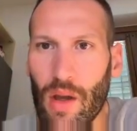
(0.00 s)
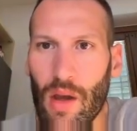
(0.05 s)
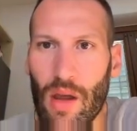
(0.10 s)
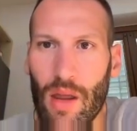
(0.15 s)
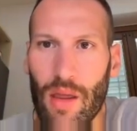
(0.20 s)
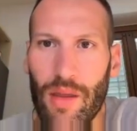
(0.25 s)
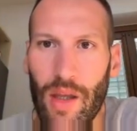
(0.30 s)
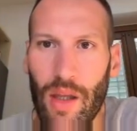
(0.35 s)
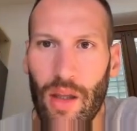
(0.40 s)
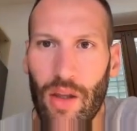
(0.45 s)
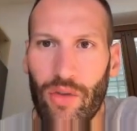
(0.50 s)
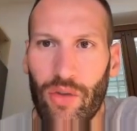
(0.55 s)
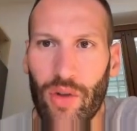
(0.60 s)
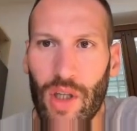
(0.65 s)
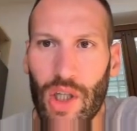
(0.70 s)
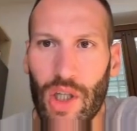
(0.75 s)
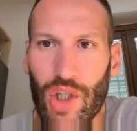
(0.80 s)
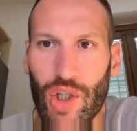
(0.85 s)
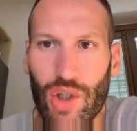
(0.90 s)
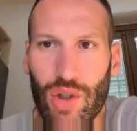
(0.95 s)
These
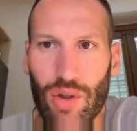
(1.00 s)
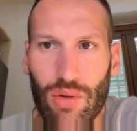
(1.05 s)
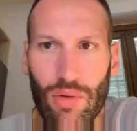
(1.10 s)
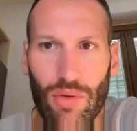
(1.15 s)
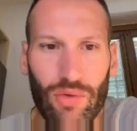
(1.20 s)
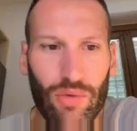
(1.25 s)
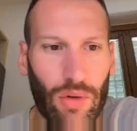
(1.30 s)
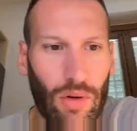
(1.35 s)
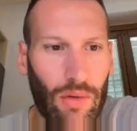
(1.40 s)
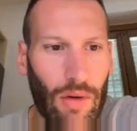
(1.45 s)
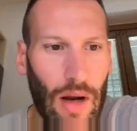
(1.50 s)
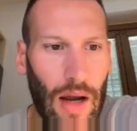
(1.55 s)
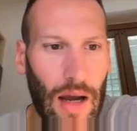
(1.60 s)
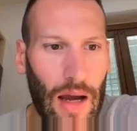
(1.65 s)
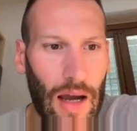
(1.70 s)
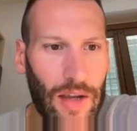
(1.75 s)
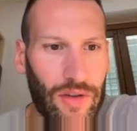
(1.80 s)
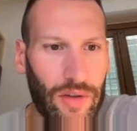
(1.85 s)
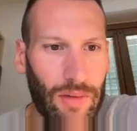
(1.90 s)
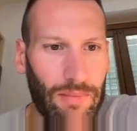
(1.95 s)
issues
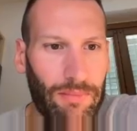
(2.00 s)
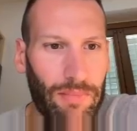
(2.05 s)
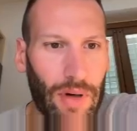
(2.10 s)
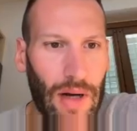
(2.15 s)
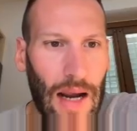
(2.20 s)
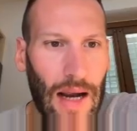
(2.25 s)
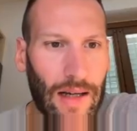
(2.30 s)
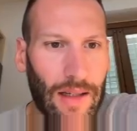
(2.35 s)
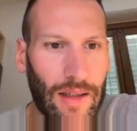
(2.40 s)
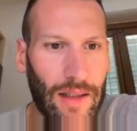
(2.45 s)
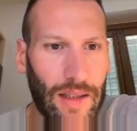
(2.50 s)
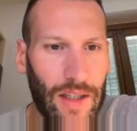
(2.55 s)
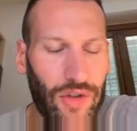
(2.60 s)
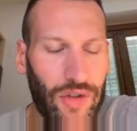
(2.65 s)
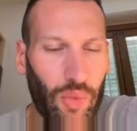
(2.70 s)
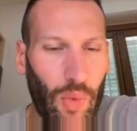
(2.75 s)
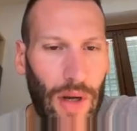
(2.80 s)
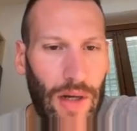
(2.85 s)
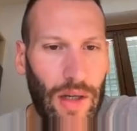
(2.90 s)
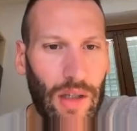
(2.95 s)
arise in
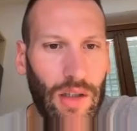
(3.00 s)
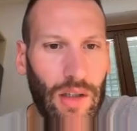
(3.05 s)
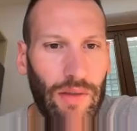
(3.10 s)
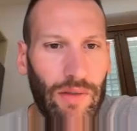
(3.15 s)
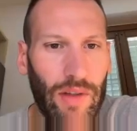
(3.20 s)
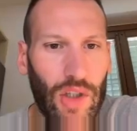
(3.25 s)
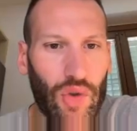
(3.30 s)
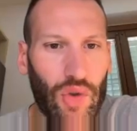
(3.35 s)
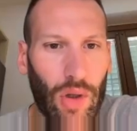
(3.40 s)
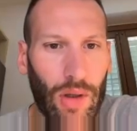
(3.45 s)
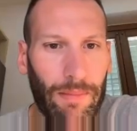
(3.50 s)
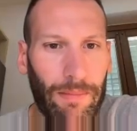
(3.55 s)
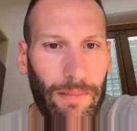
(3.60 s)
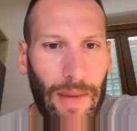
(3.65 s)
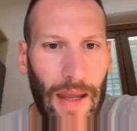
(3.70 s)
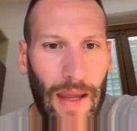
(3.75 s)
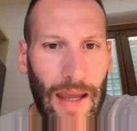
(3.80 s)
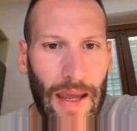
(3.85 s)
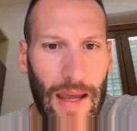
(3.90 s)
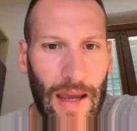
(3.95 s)
practice when individual
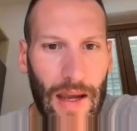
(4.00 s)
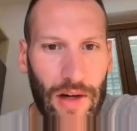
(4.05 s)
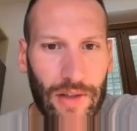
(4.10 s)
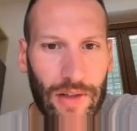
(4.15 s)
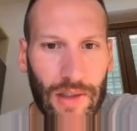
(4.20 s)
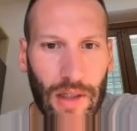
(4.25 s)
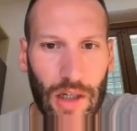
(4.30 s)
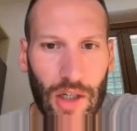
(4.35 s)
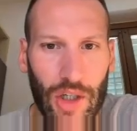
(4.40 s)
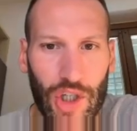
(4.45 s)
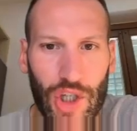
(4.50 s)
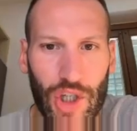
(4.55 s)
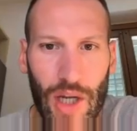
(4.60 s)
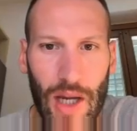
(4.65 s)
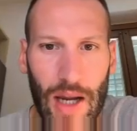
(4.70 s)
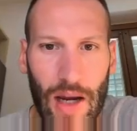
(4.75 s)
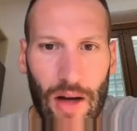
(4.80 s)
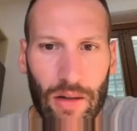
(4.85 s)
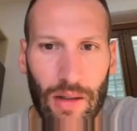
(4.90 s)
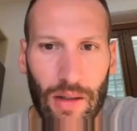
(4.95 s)
pairs are
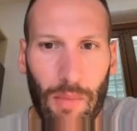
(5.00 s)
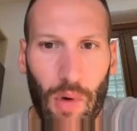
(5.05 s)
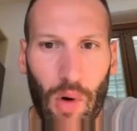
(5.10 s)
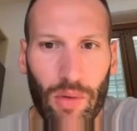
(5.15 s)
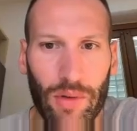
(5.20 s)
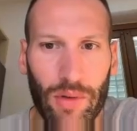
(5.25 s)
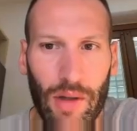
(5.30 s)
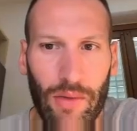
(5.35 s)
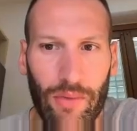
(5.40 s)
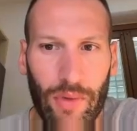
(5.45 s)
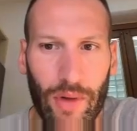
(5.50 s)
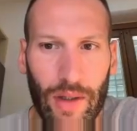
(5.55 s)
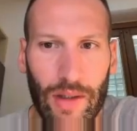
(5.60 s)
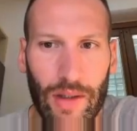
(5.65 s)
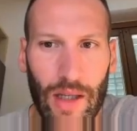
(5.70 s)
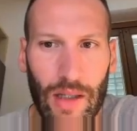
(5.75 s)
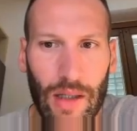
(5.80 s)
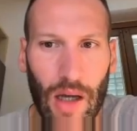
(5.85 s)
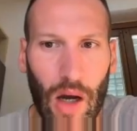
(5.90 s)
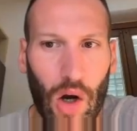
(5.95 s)
shared among different
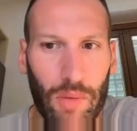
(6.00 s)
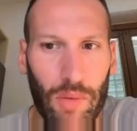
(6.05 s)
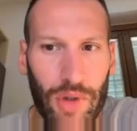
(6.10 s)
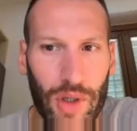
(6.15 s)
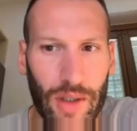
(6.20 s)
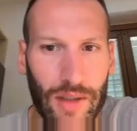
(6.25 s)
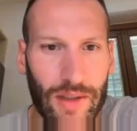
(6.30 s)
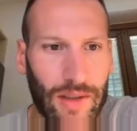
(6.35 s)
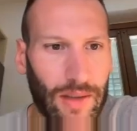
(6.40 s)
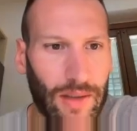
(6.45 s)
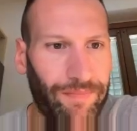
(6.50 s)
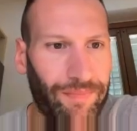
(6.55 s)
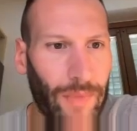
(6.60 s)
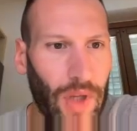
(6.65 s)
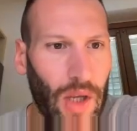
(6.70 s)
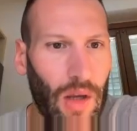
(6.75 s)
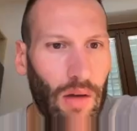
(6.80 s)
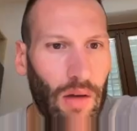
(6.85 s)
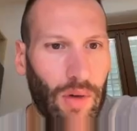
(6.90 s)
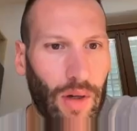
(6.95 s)
data objects.
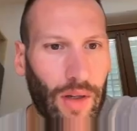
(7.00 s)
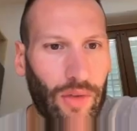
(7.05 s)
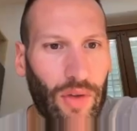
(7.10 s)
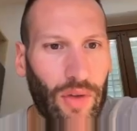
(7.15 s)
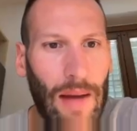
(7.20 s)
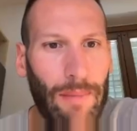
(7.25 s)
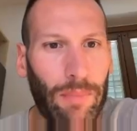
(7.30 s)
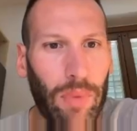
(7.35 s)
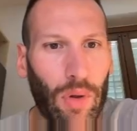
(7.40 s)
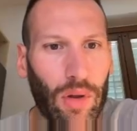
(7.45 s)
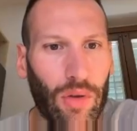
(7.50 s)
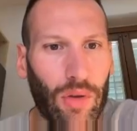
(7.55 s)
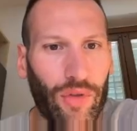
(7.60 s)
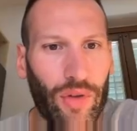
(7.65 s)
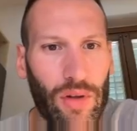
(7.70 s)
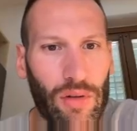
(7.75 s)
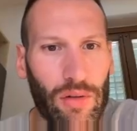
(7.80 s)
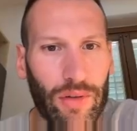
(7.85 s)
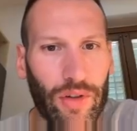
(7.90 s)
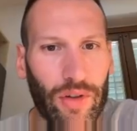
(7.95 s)
For example,
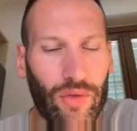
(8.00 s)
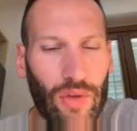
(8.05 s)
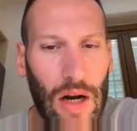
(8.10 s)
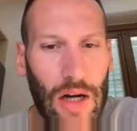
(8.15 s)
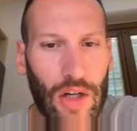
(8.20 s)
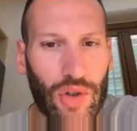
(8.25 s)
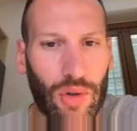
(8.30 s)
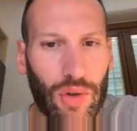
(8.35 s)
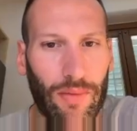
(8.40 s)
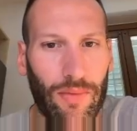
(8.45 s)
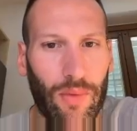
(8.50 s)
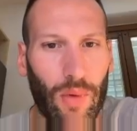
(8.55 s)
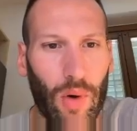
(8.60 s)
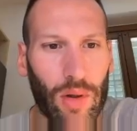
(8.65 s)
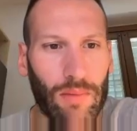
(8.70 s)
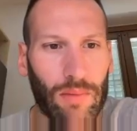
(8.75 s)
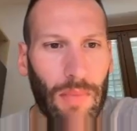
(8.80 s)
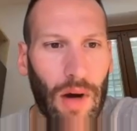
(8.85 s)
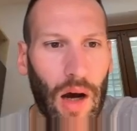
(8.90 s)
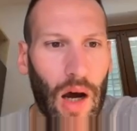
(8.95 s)
consider the structure
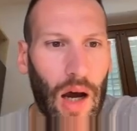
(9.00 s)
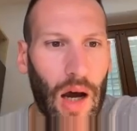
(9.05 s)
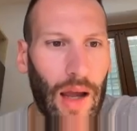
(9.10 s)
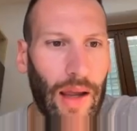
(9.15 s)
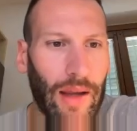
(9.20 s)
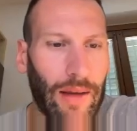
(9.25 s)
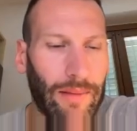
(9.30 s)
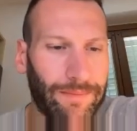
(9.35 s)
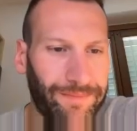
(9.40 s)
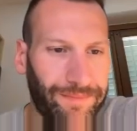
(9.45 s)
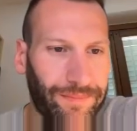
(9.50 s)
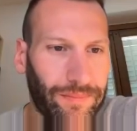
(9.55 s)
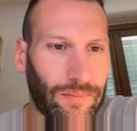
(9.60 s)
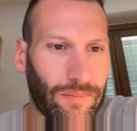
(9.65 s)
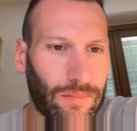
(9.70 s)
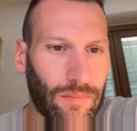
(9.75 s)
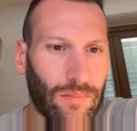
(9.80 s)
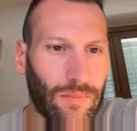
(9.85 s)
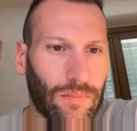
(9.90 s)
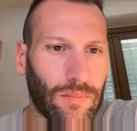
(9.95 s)
formed by
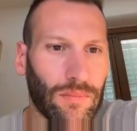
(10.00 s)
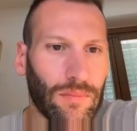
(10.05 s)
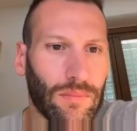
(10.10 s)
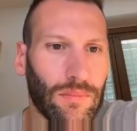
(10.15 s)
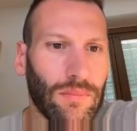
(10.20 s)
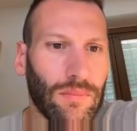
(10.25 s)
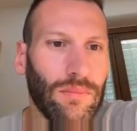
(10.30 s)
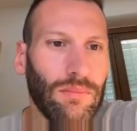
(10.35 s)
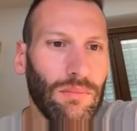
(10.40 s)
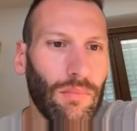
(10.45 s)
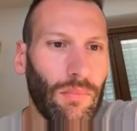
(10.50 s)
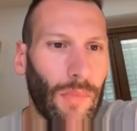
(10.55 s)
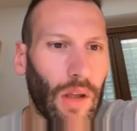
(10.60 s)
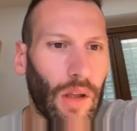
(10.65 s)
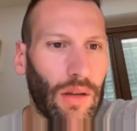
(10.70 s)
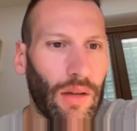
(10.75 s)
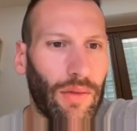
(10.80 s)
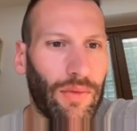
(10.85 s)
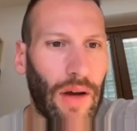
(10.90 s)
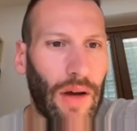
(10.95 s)

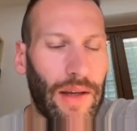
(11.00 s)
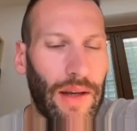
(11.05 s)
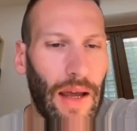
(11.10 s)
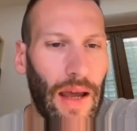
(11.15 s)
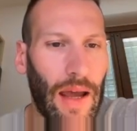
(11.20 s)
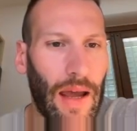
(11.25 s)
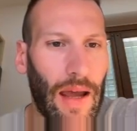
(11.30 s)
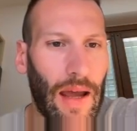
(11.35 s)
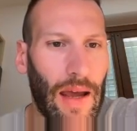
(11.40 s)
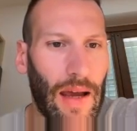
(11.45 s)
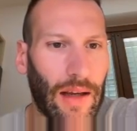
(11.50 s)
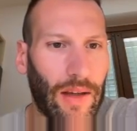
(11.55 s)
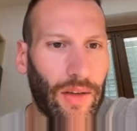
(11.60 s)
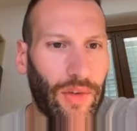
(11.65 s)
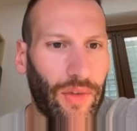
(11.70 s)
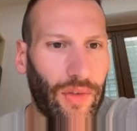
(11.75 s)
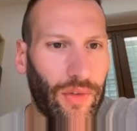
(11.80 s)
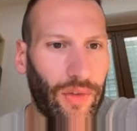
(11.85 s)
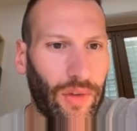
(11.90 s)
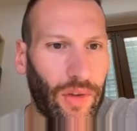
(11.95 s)
define
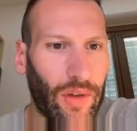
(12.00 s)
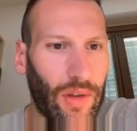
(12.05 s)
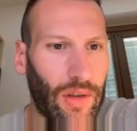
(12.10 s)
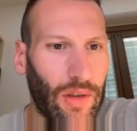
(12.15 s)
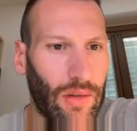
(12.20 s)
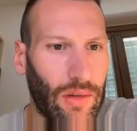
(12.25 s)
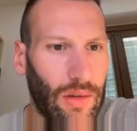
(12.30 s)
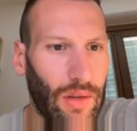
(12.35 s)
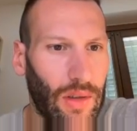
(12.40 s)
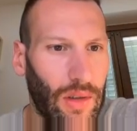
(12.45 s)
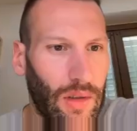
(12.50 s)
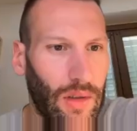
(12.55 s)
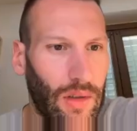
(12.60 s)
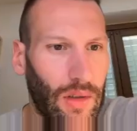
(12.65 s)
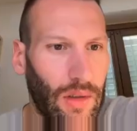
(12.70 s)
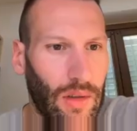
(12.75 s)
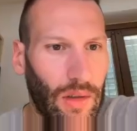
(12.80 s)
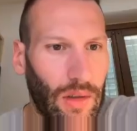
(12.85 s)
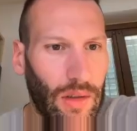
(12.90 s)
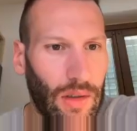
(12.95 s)
x,
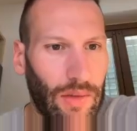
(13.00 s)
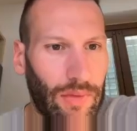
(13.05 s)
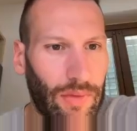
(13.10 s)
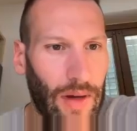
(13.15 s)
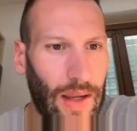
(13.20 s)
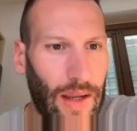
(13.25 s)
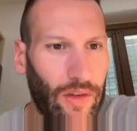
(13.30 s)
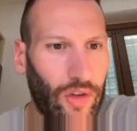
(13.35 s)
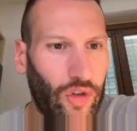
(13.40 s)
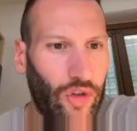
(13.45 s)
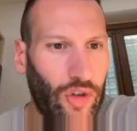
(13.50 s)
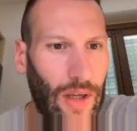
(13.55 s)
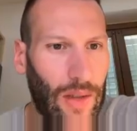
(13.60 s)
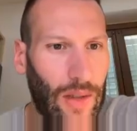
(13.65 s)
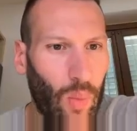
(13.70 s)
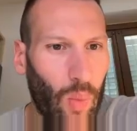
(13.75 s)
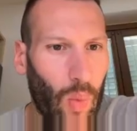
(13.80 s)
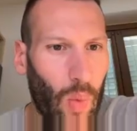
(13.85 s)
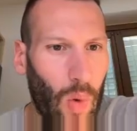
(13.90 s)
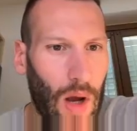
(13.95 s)
define
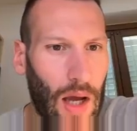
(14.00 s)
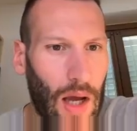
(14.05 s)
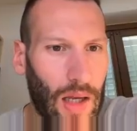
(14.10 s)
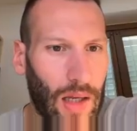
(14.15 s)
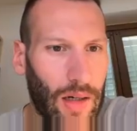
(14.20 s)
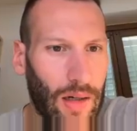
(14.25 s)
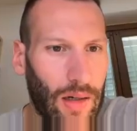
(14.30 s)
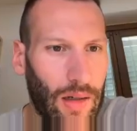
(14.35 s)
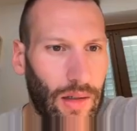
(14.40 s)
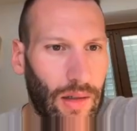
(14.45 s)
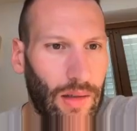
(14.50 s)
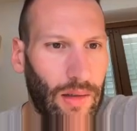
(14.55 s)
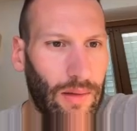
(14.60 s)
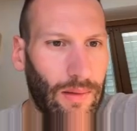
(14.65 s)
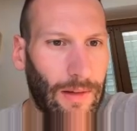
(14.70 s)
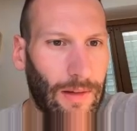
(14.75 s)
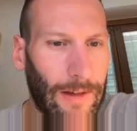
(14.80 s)
z1,